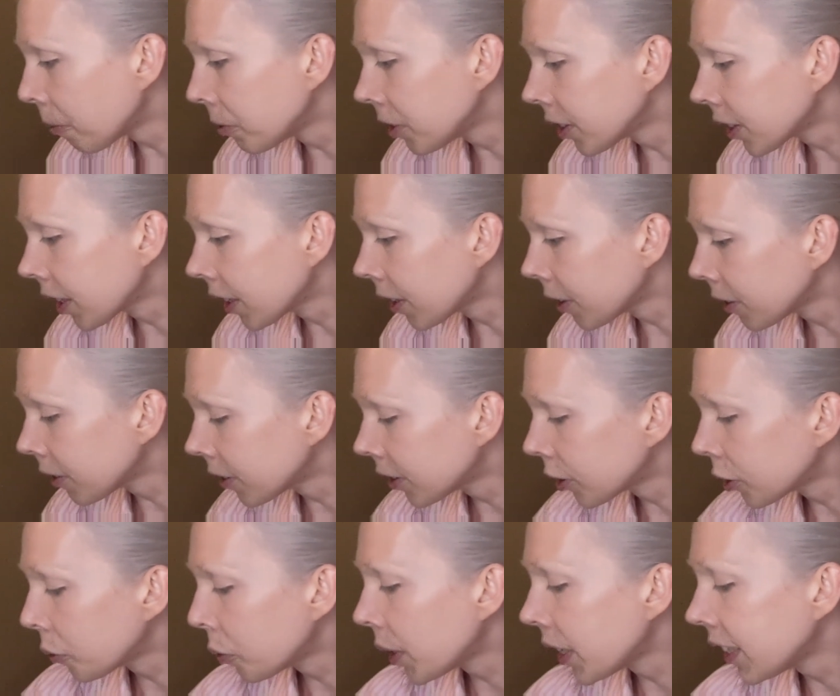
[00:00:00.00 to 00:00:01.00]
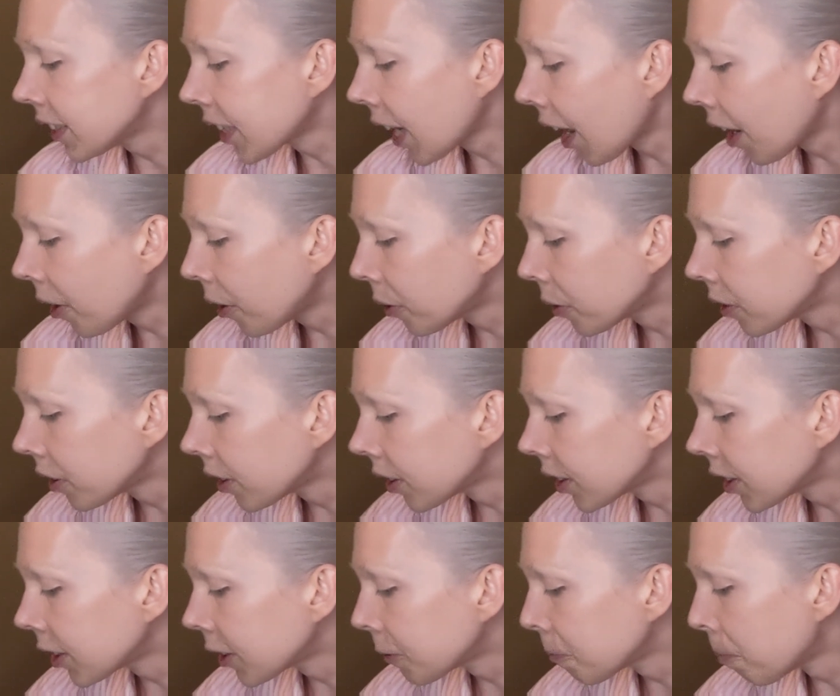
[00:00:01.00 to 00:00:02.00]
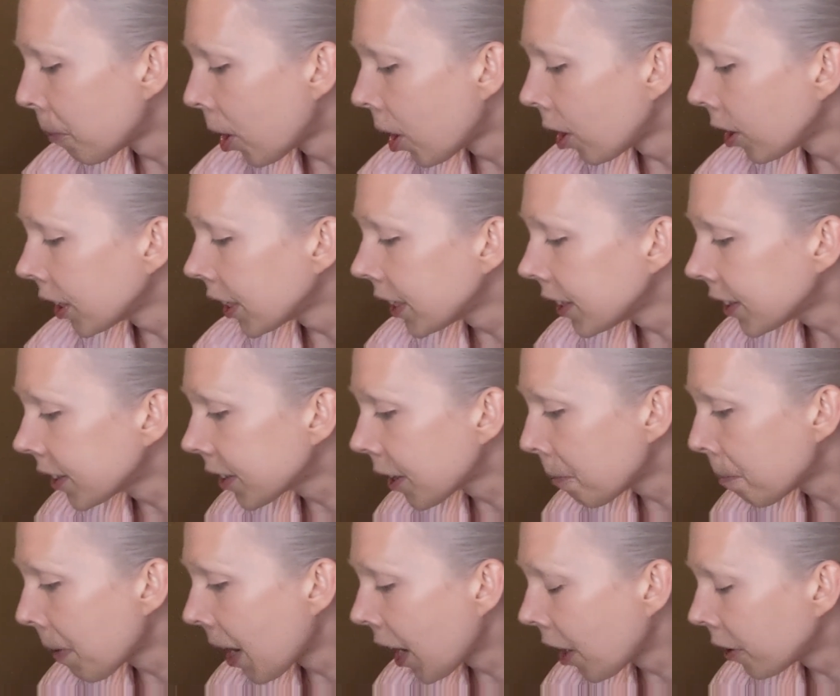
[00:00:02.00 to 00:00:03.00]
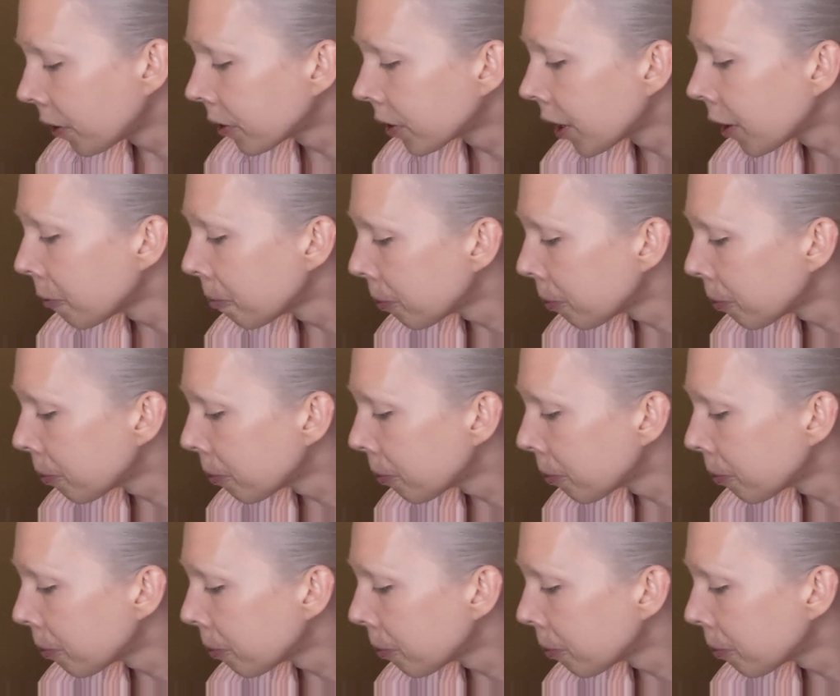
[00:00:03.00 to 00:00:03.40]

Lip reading: just gonna squeeze out the smallest amount of